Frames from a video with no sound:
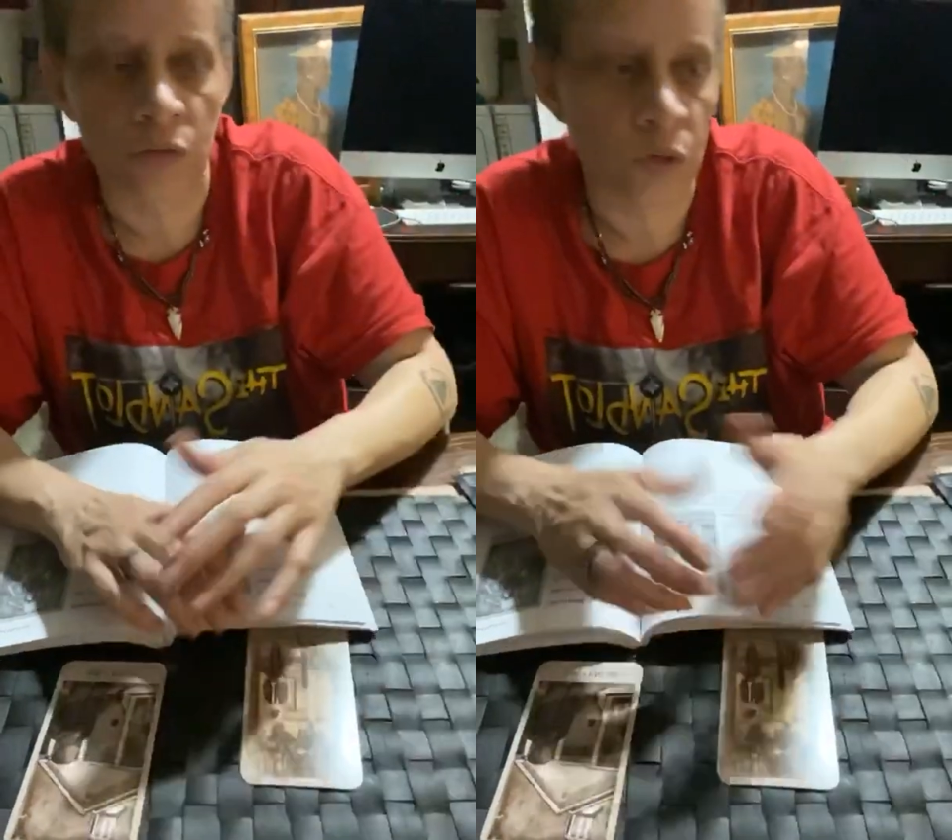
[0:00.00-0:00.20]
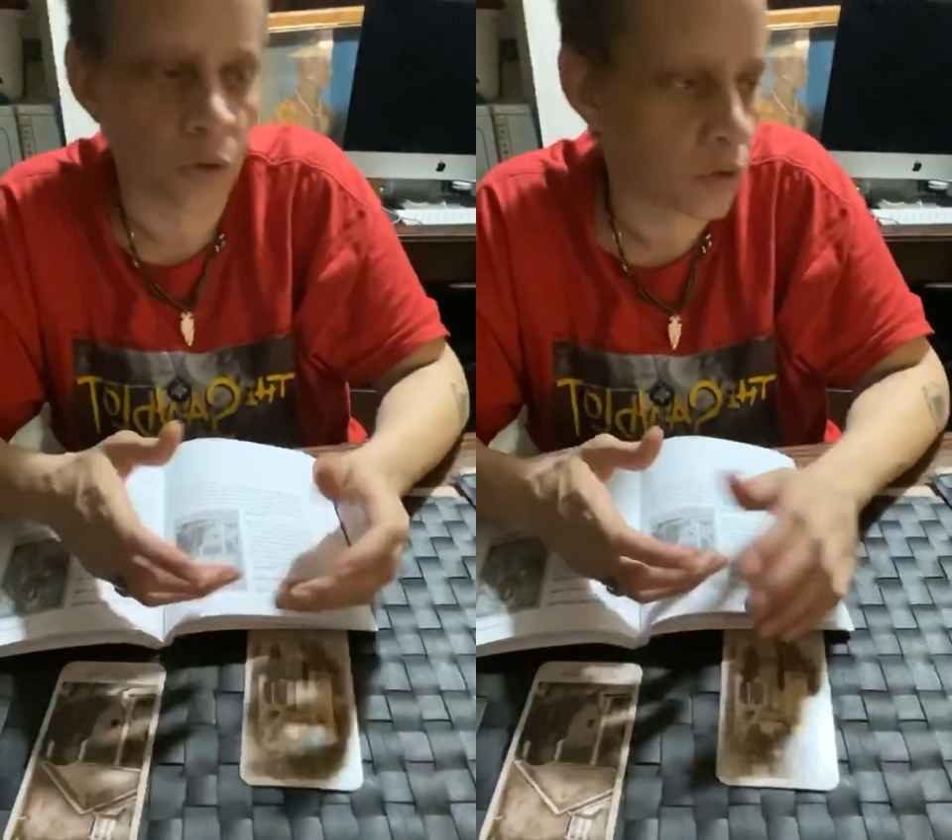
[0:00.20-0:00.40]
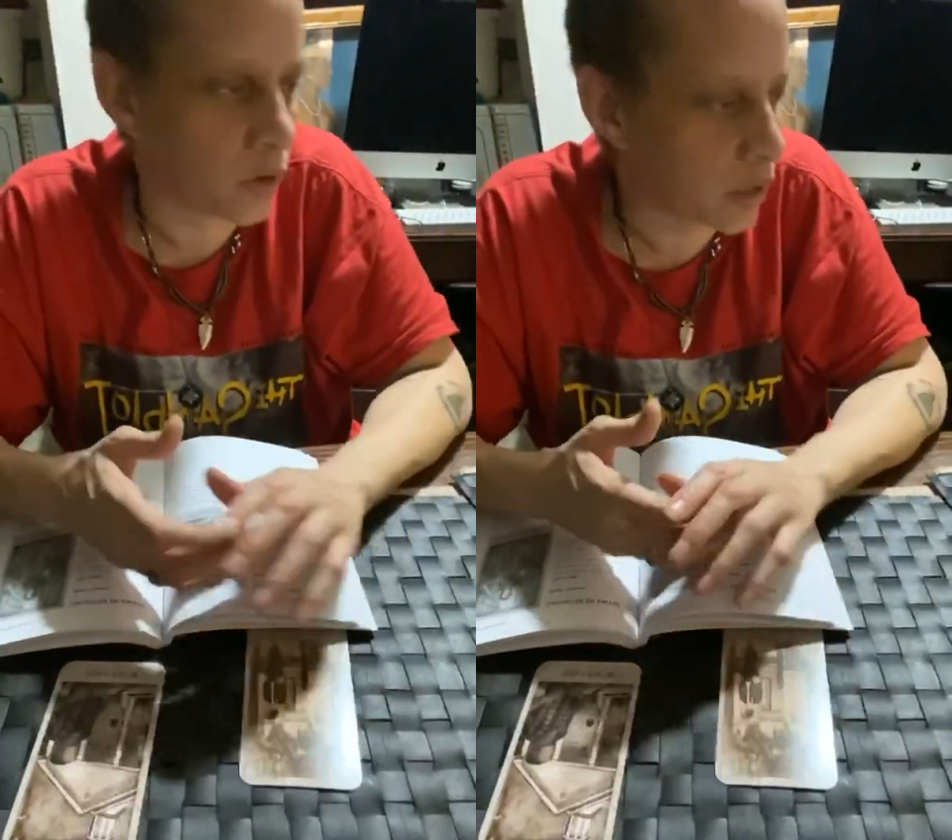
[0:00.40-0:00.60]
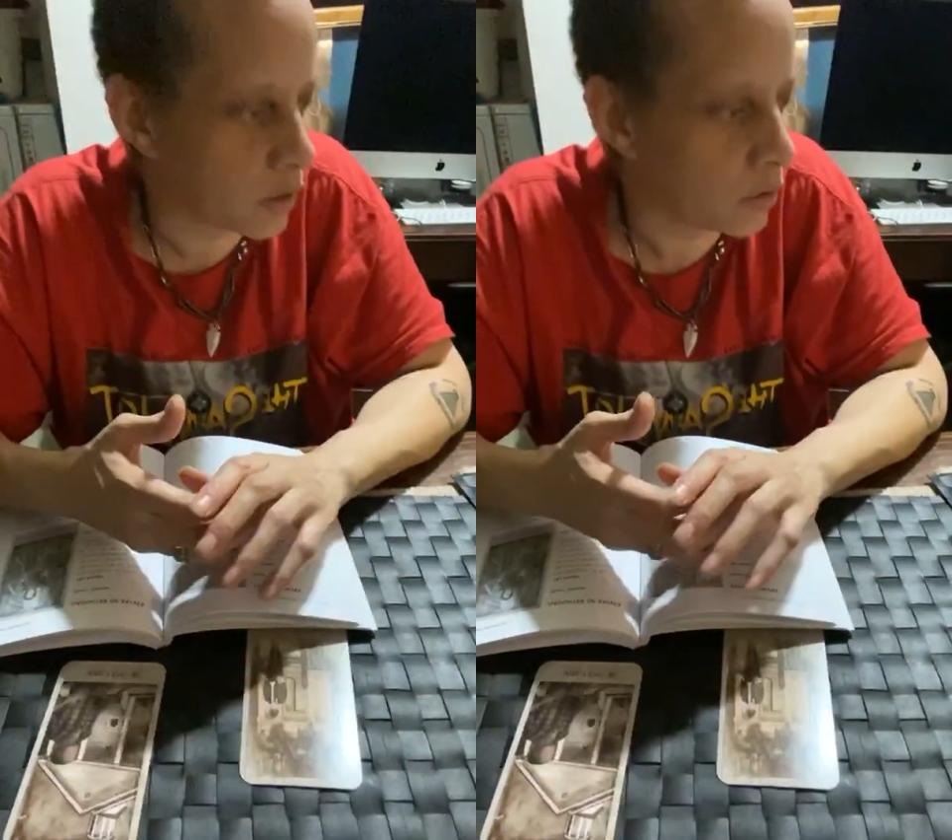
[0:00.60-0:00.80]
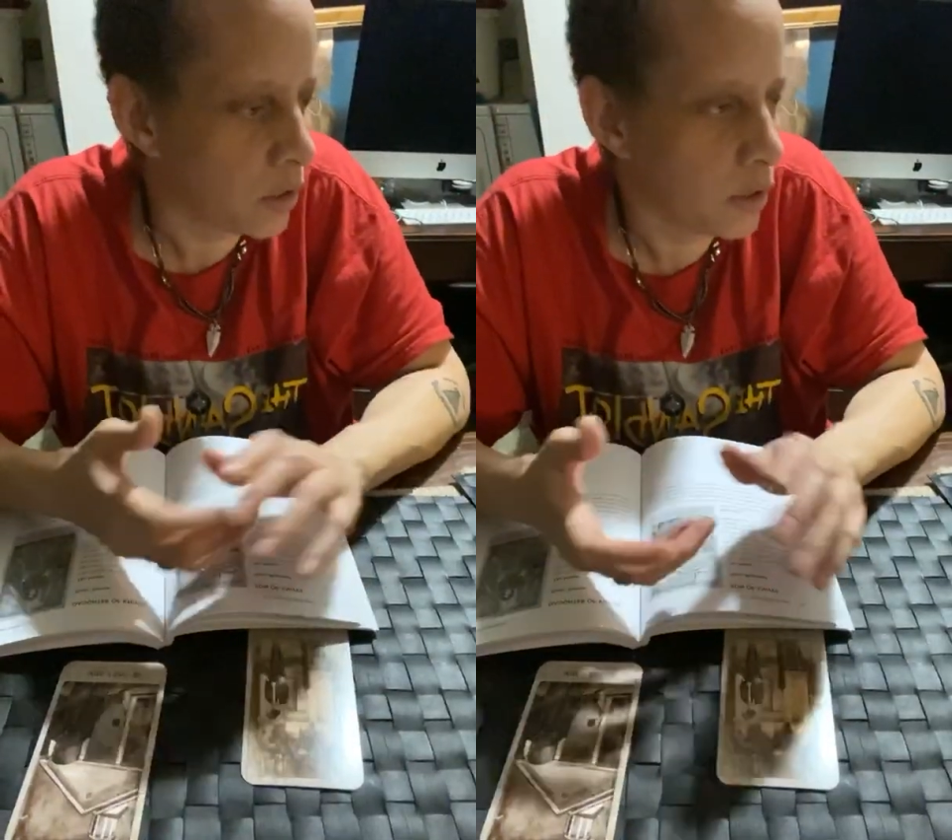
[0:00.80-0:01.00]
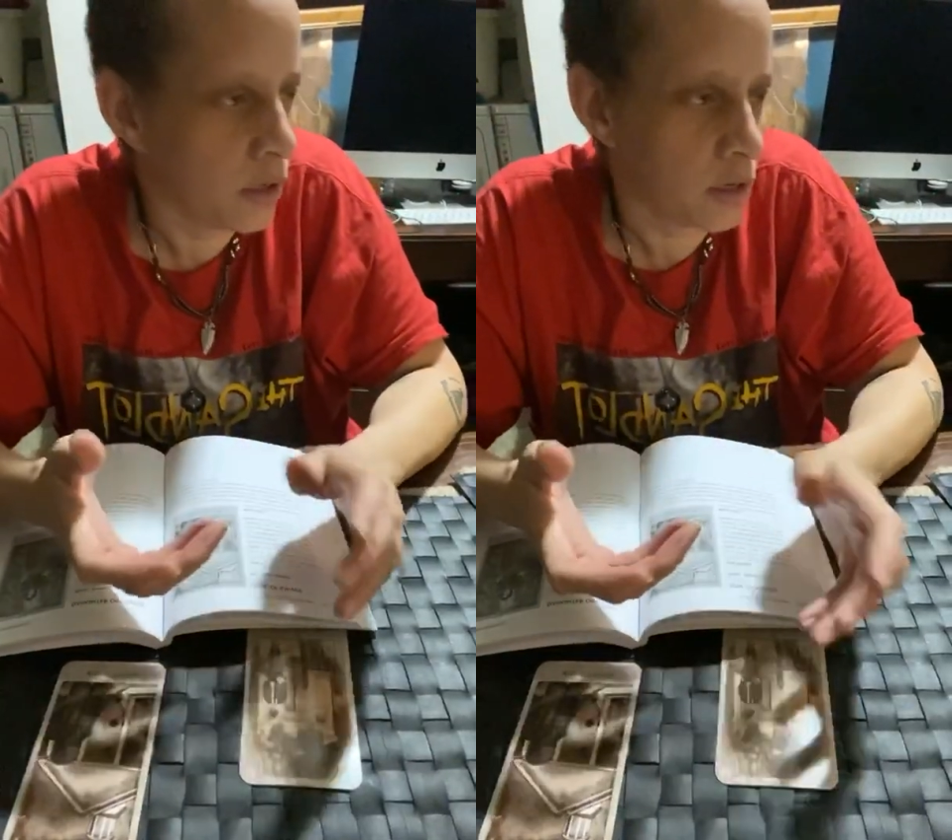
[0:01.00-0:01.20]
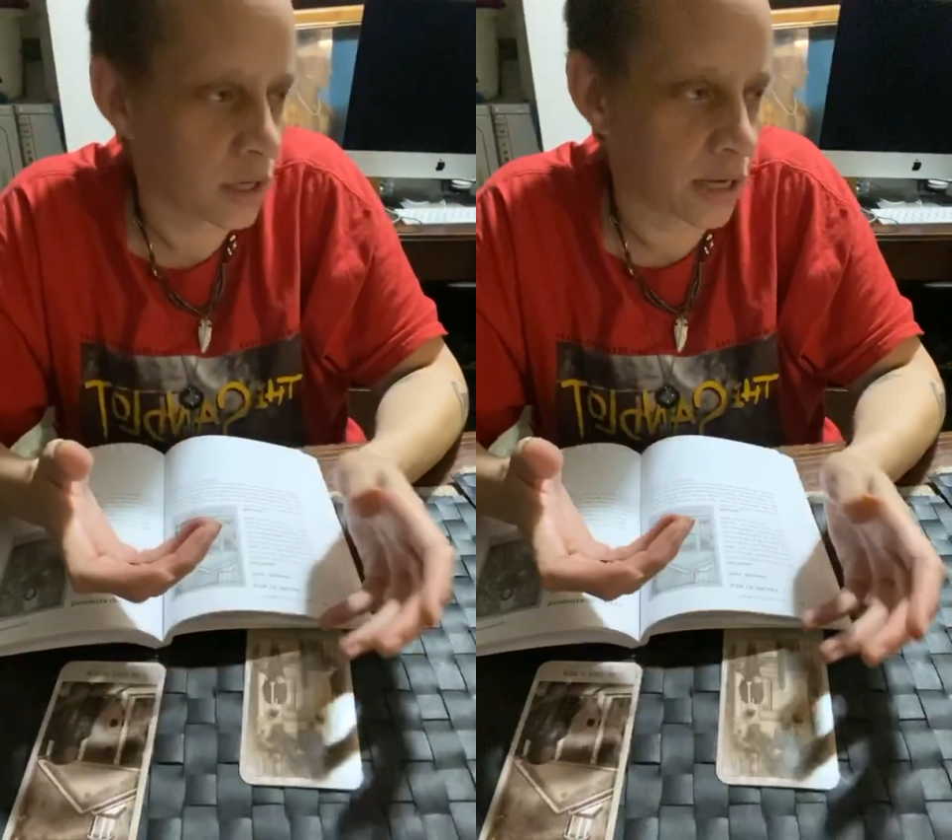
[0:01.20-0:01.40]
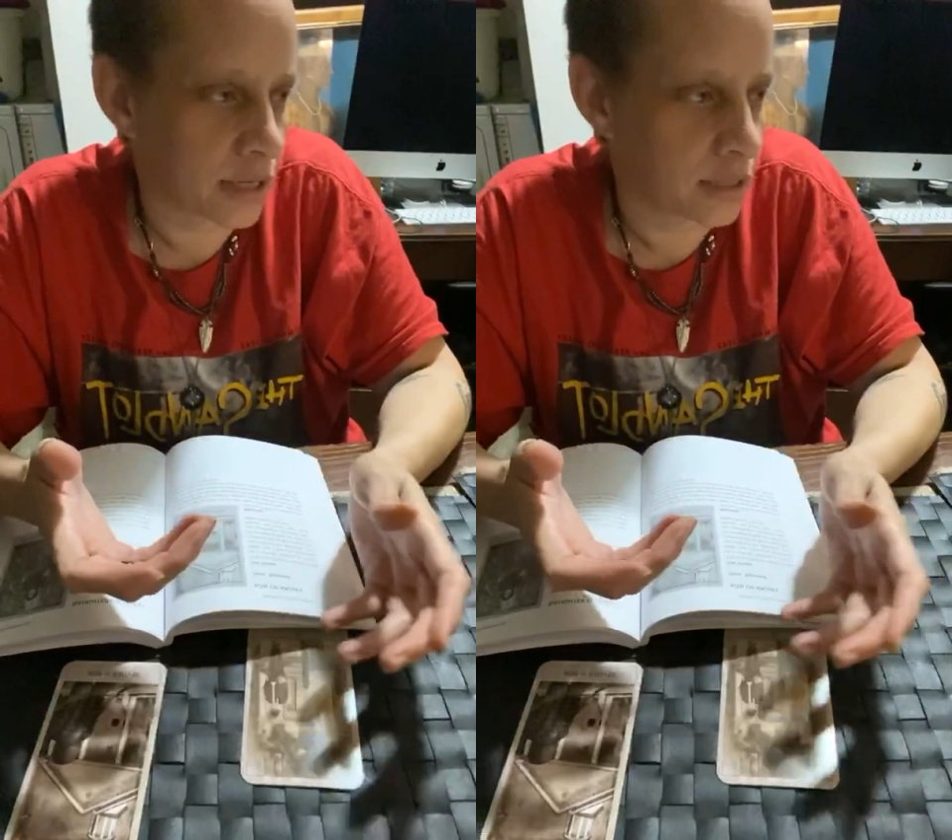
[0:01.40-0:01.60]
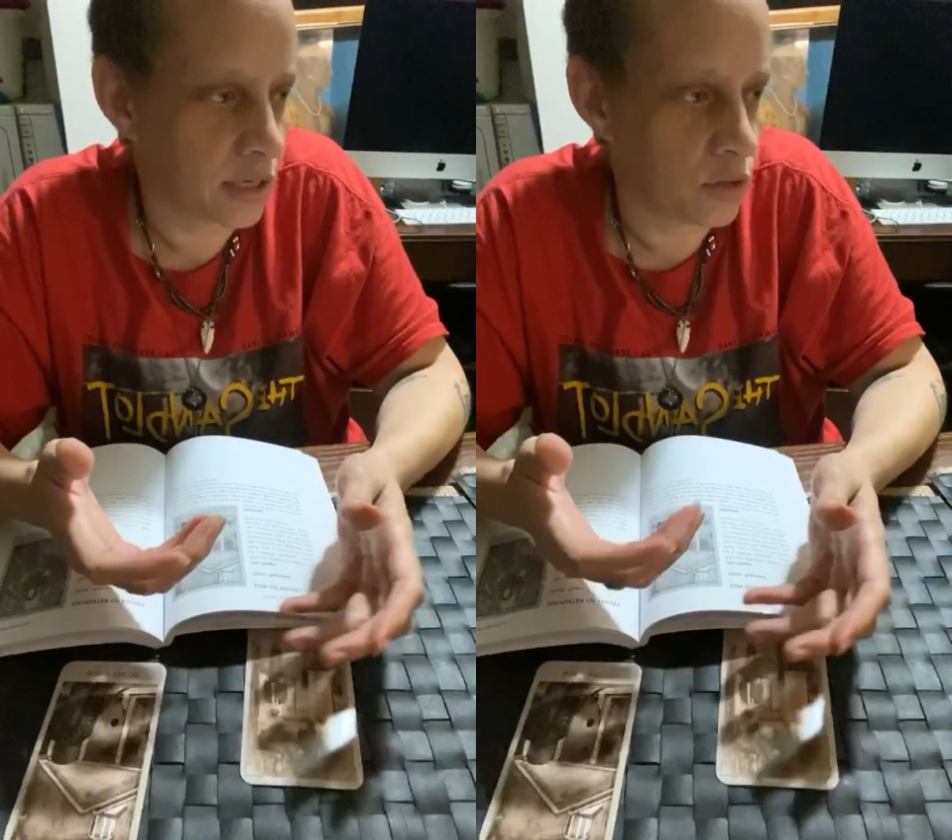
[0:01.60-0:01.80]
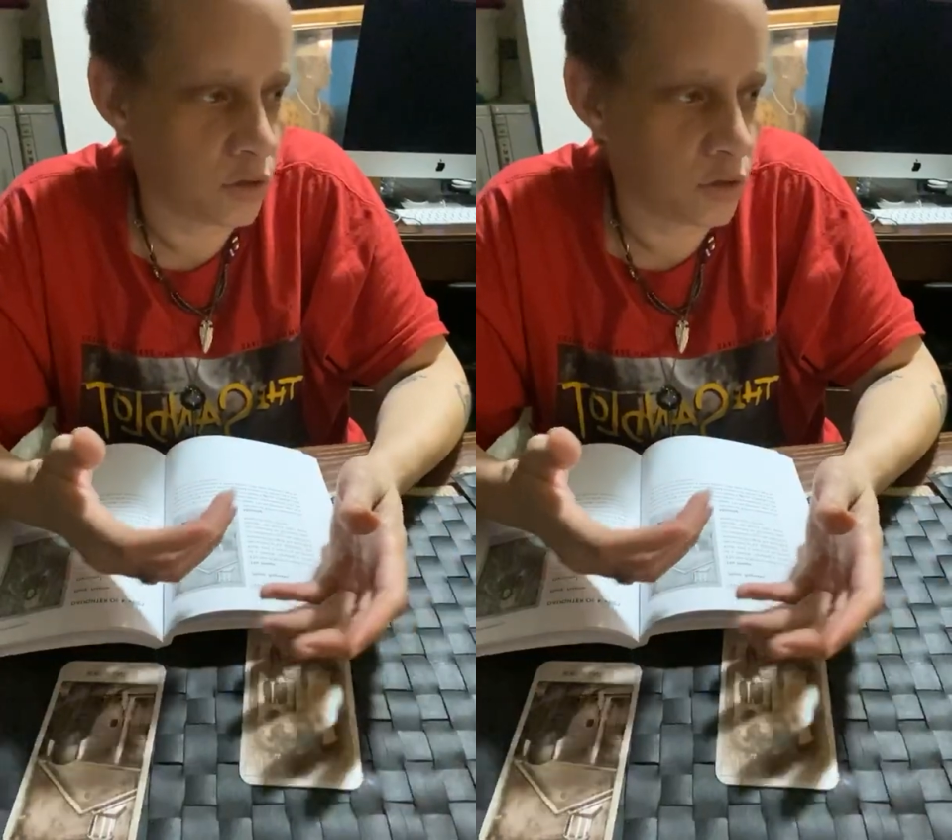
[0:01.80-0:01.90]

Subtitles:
If you don't know how, like I said,